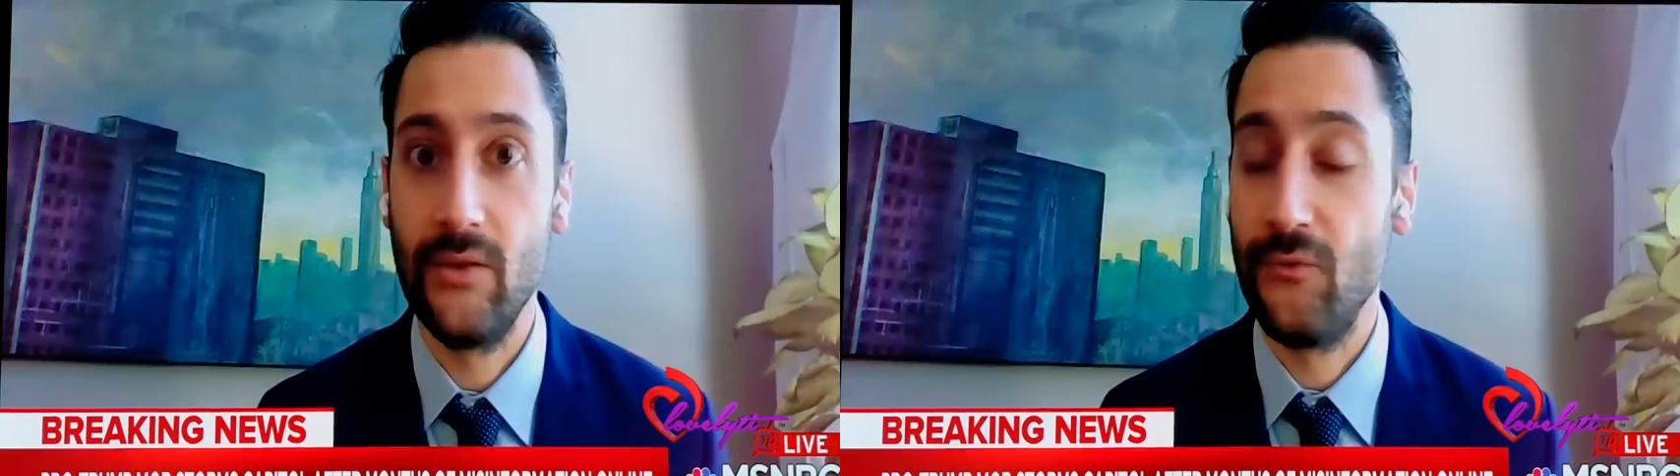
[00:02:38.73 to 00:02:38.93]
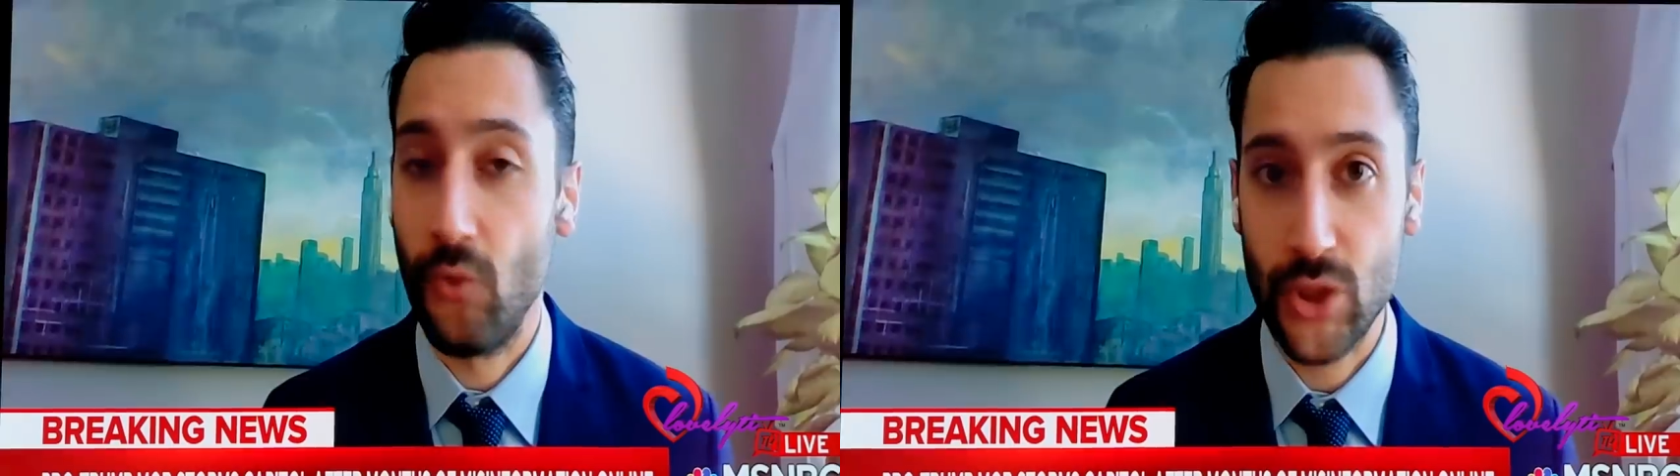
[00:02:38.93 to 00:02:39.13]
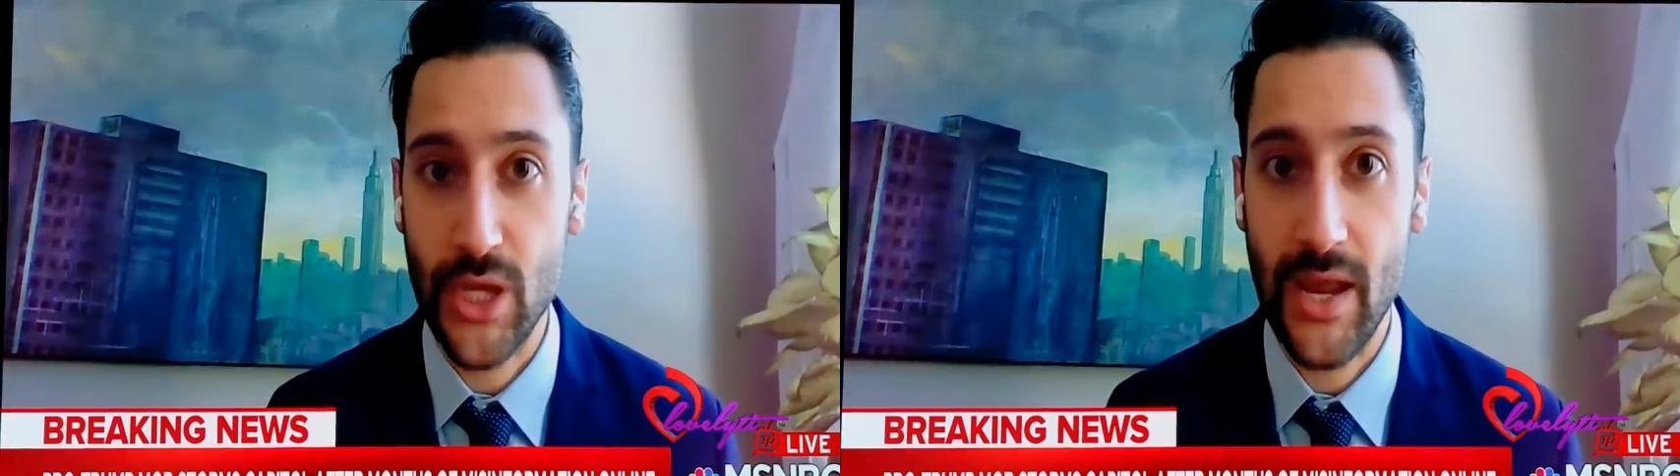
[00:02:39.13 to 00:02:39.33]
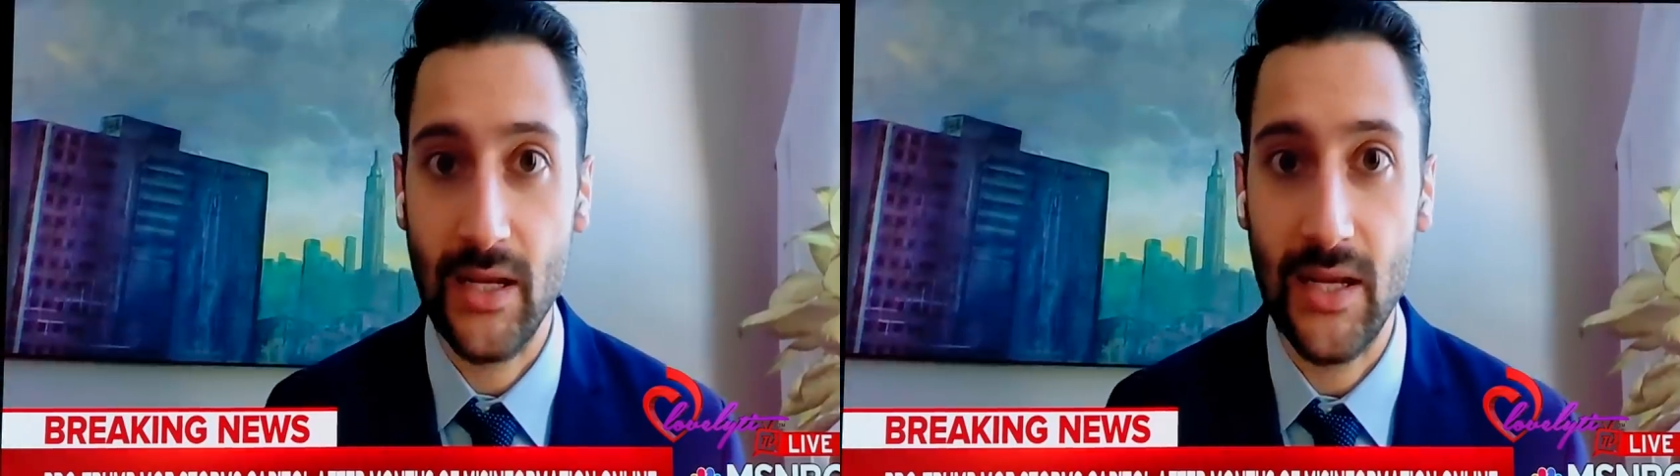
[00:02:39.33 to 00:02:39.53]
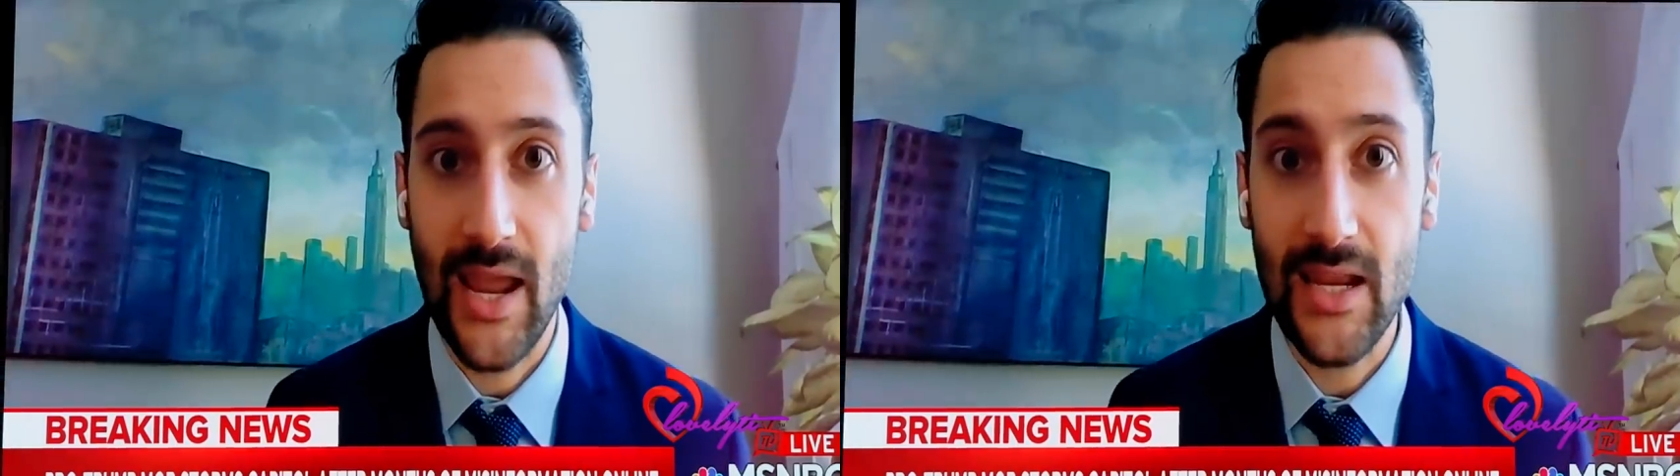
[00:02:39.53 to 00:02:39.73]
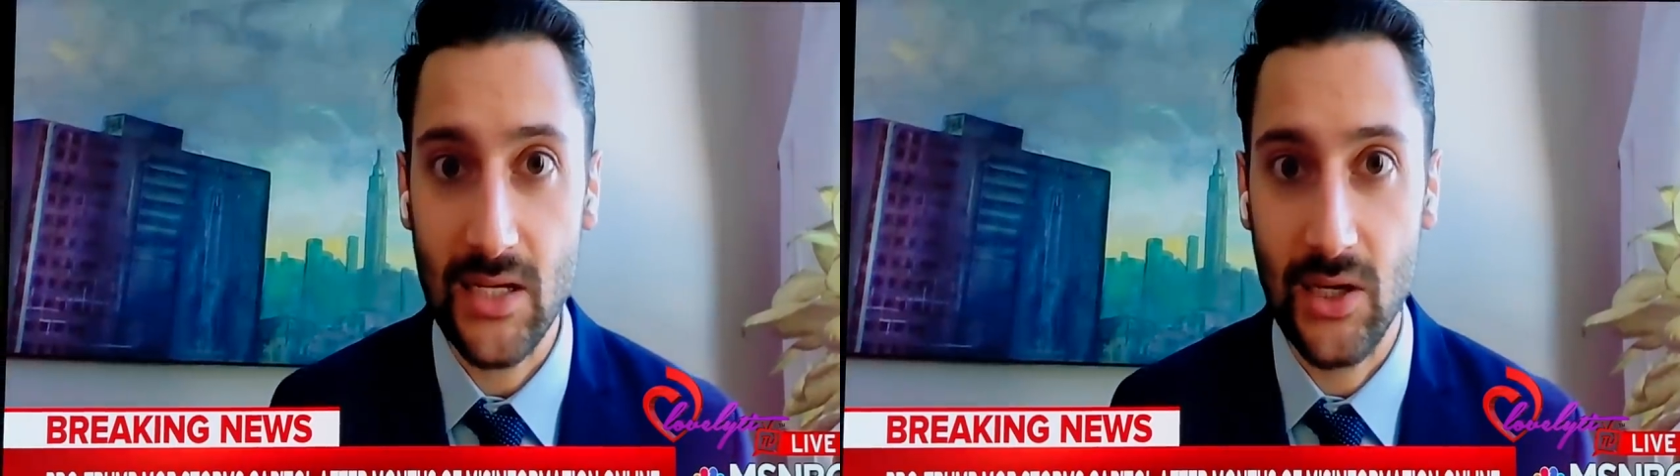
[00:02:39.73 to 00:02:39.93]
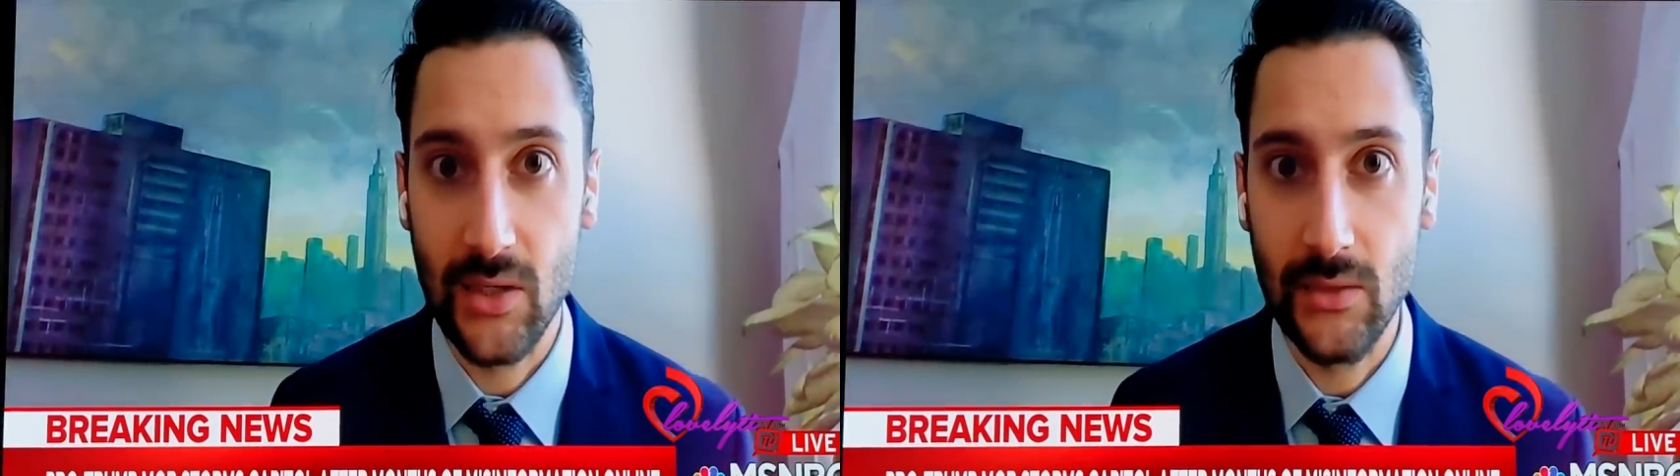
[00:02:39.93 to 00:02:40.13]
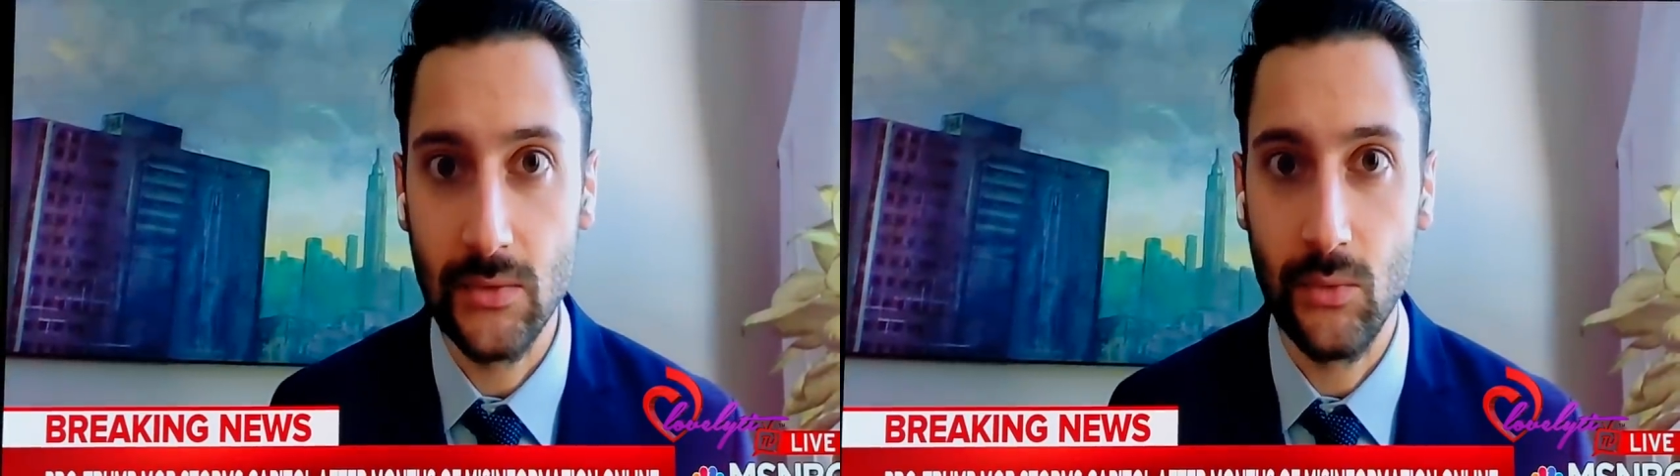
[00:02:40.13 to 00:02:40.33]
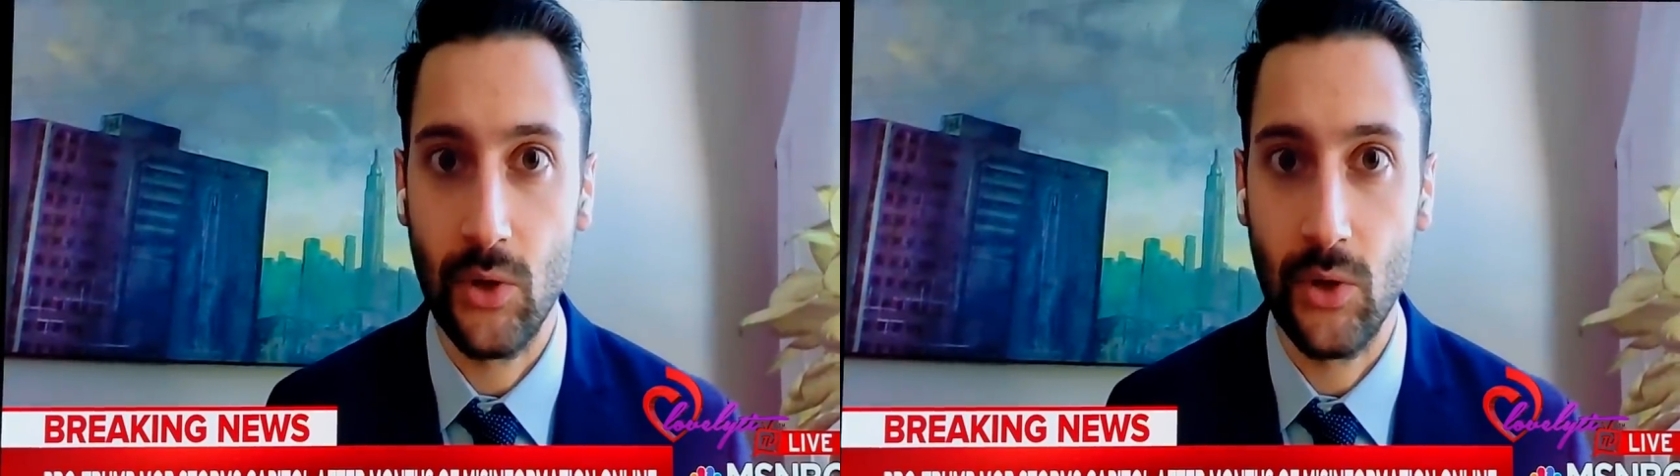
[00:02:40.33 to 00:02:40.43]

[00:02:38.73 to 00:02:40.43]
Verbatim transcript: and 4chan and 8kun,